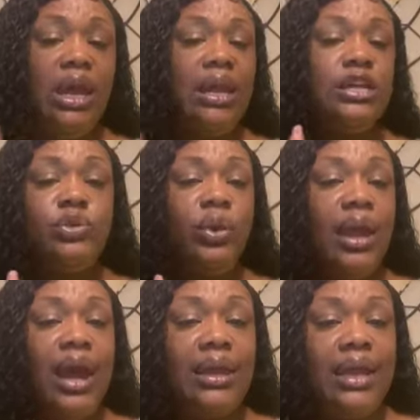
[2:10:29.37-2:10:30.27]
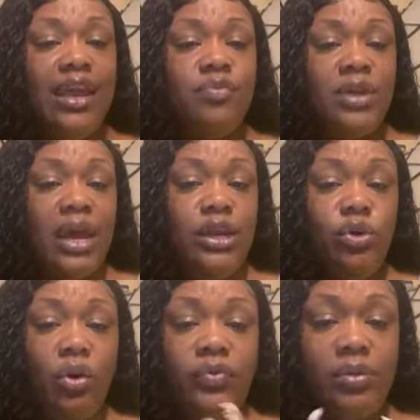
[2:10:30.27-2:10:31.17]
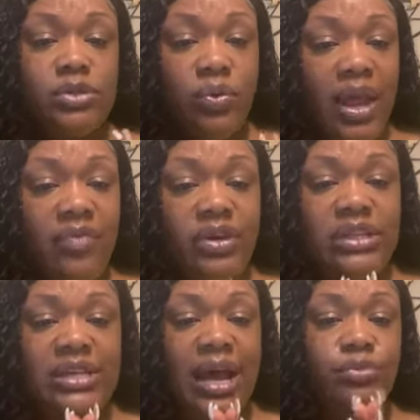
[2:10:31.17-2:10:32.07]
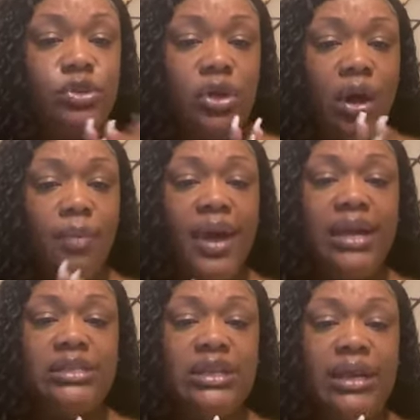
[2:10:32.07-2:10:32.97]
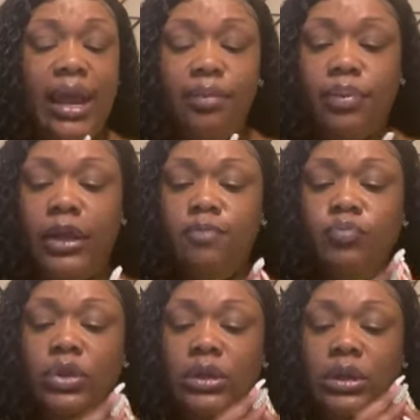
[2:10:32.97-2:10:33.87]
And that's what God gave me. I didn't know if I was going to have any time to talk about it tonight, but